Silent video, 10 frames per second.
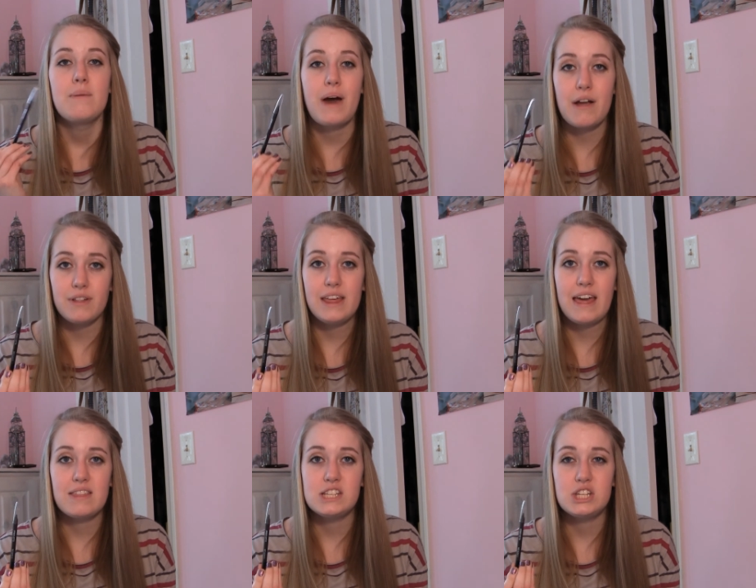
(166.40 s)
But I really
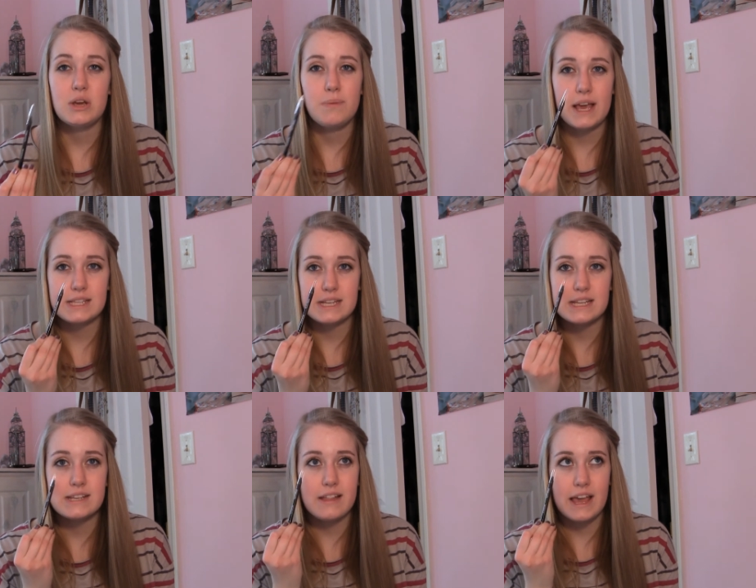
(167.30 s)
like this too because it
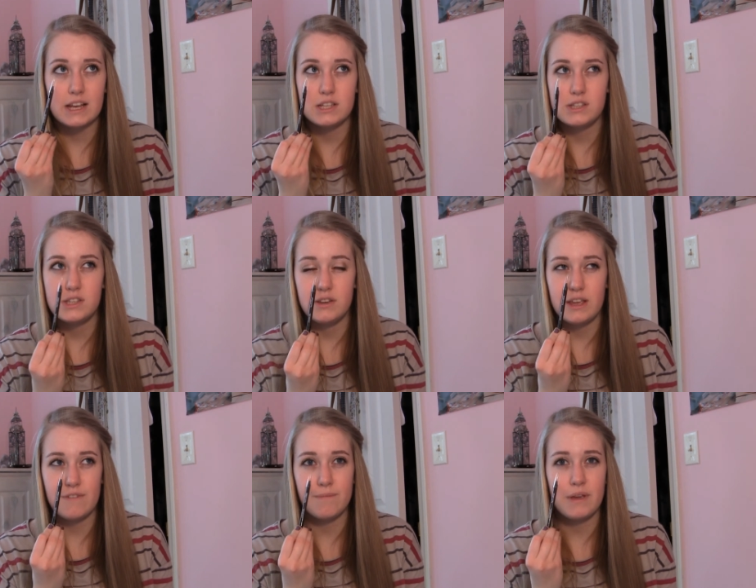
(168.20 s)
doesn't like
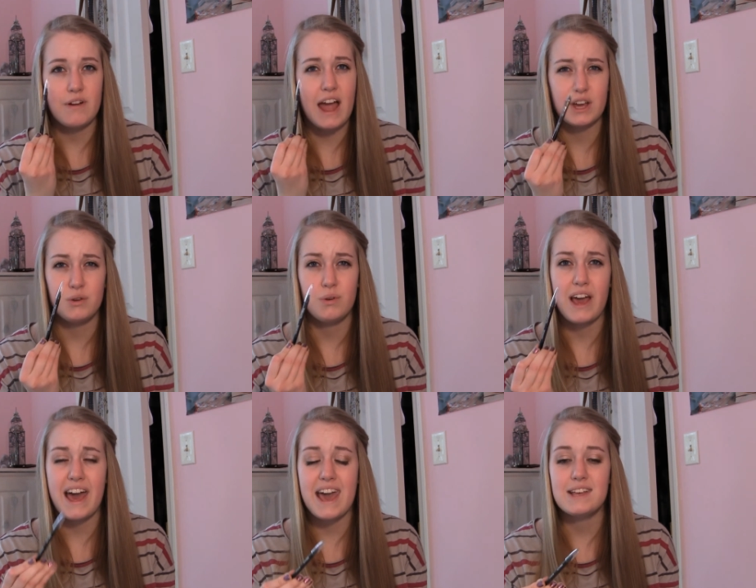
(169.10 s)
give me raccoon
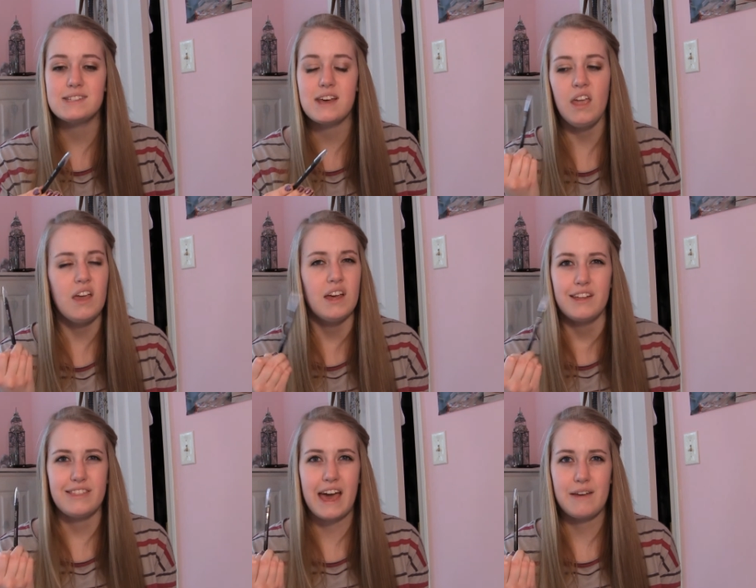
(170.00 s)
eyes
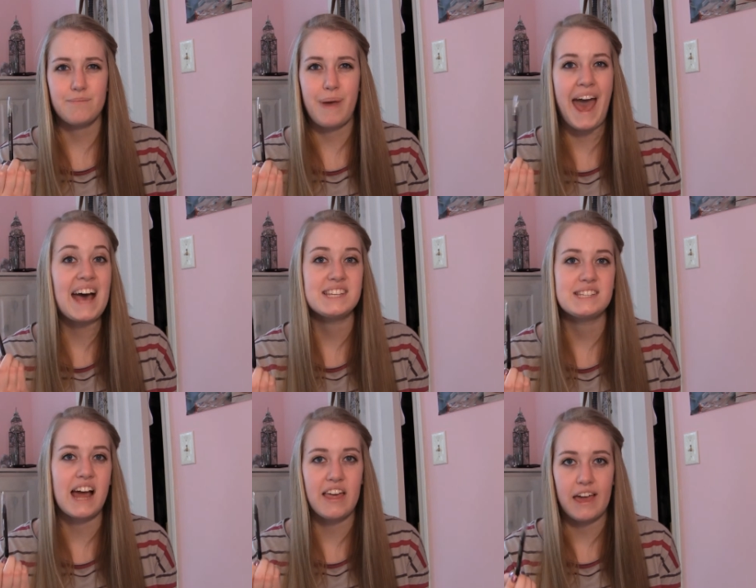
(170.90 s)
that
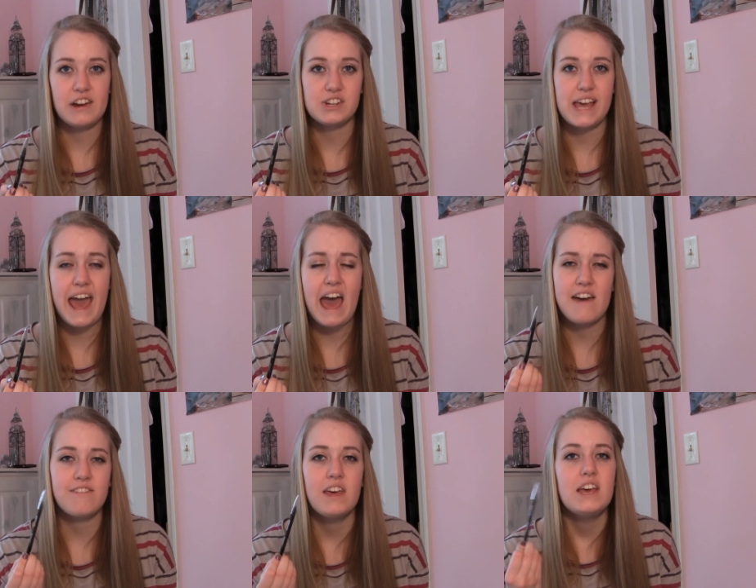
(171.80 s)
past eyeliners
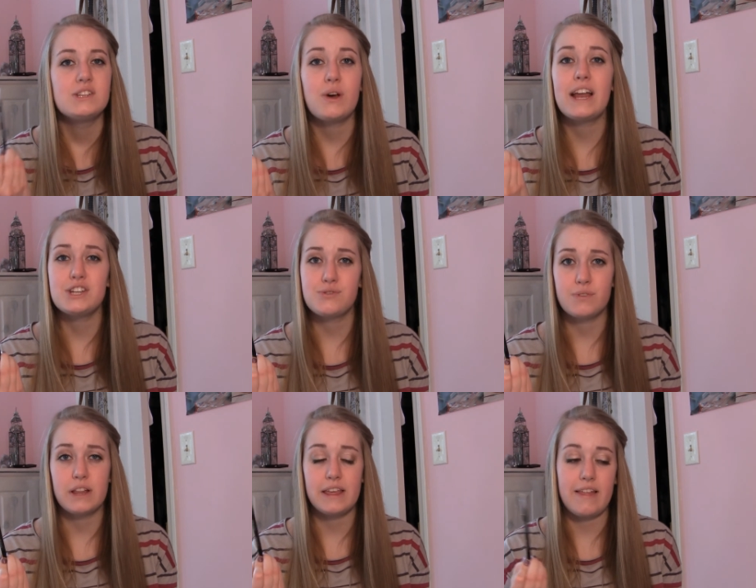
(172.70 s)
have. So I just
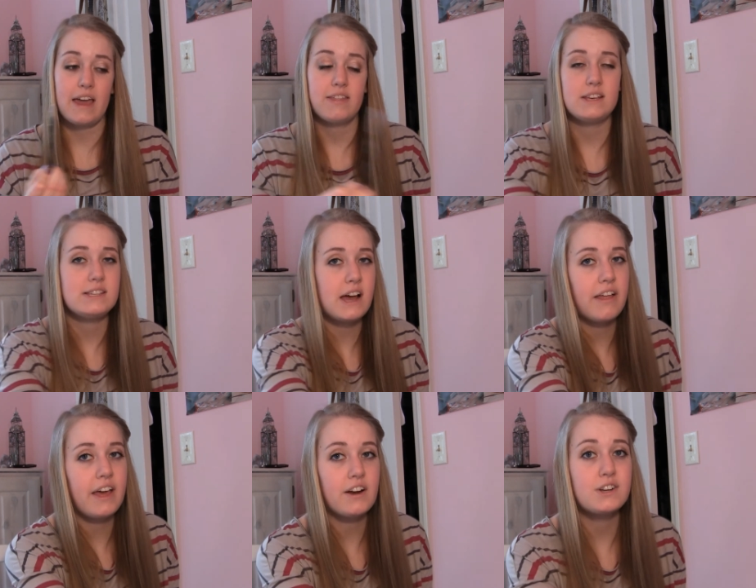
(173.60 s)
really like this
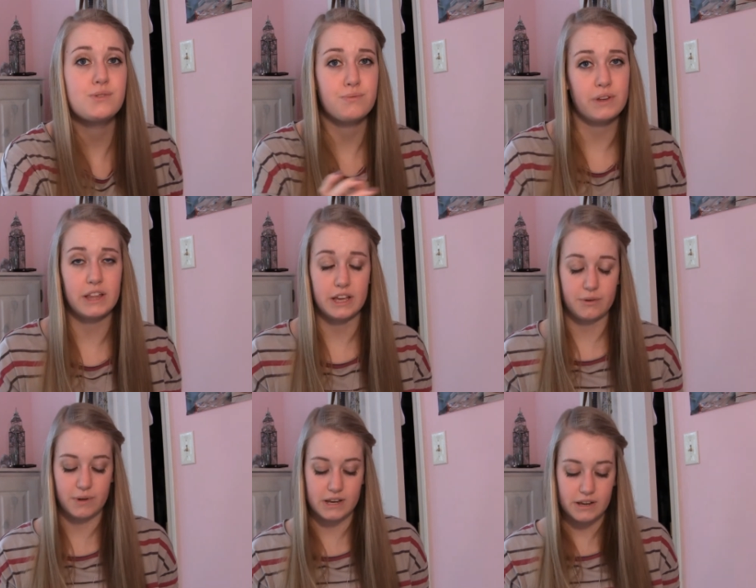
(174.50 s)
eyeliner. It's a really
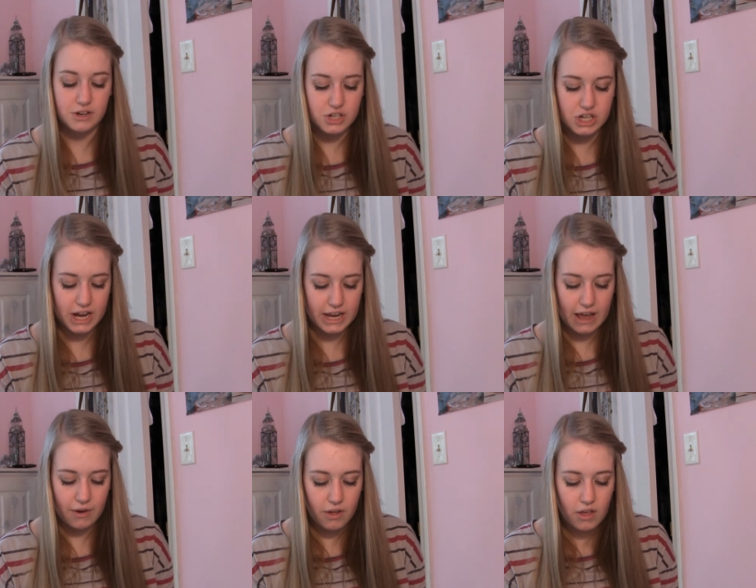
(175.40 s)
good one. You should check it
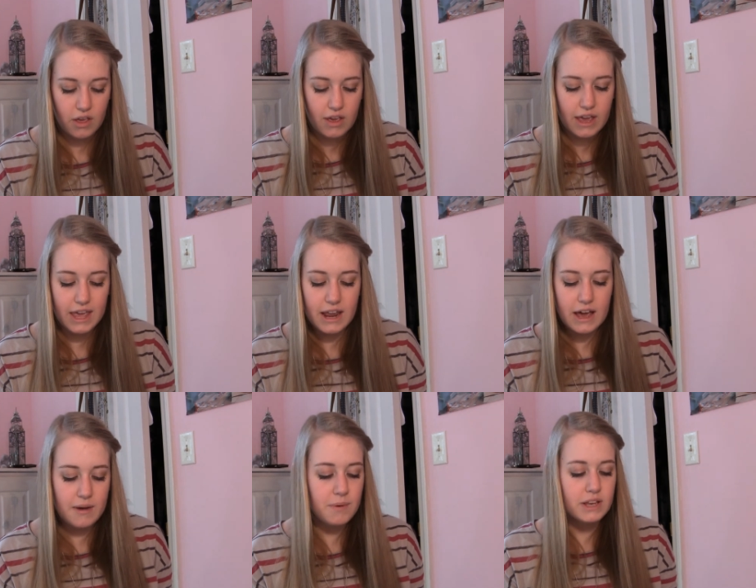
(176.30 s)
out. And
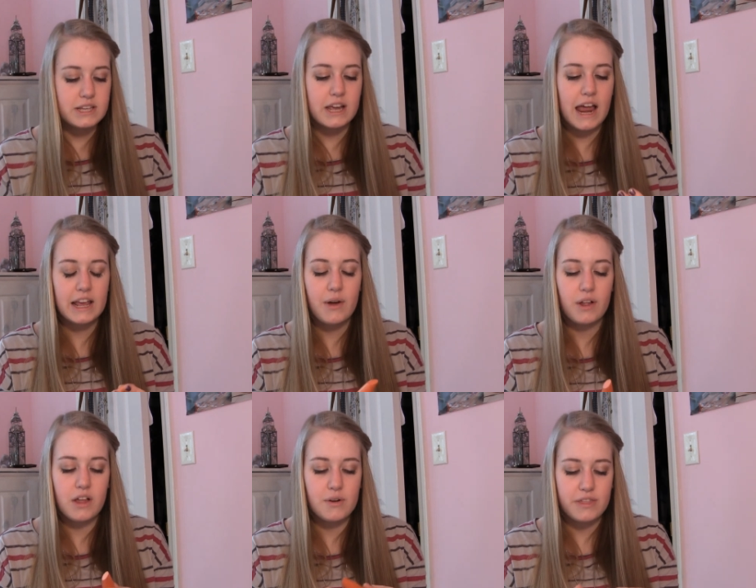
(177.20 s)
to kind of
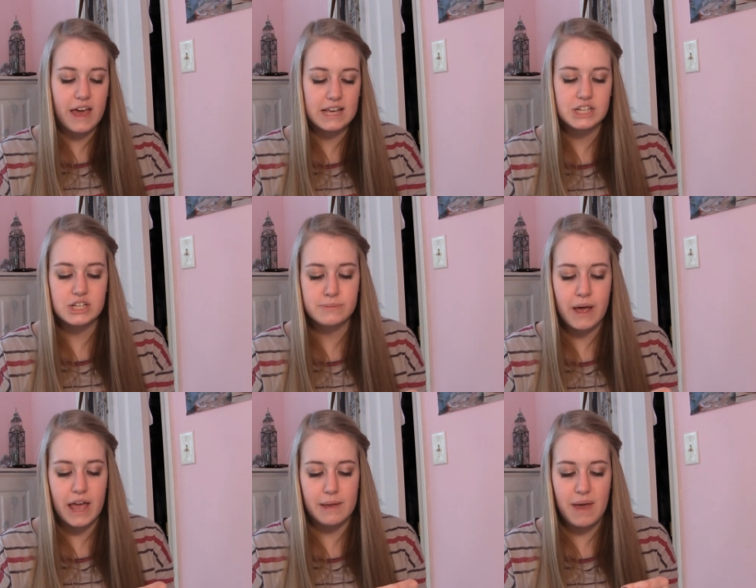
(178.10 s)
go along with that is just
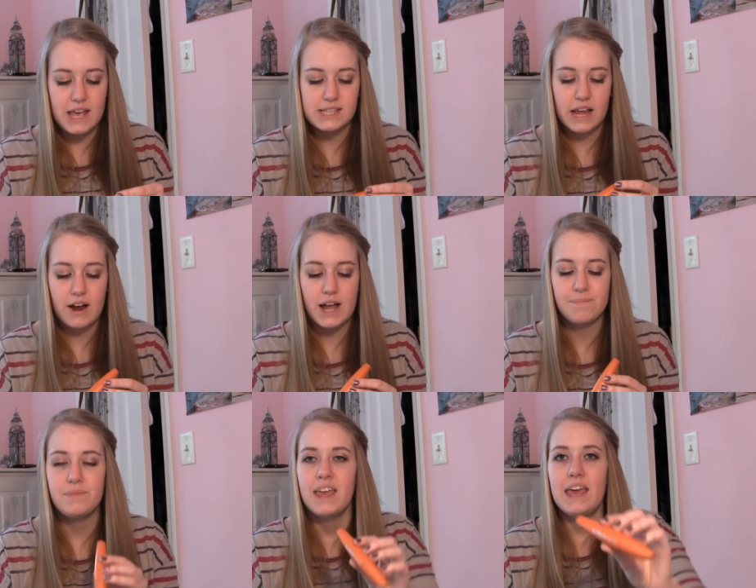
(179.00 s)
my
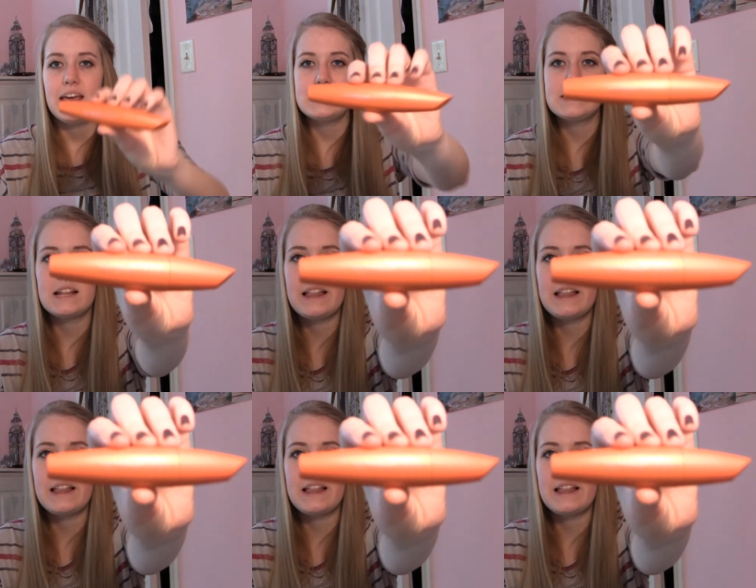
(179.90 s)
mascara. It's the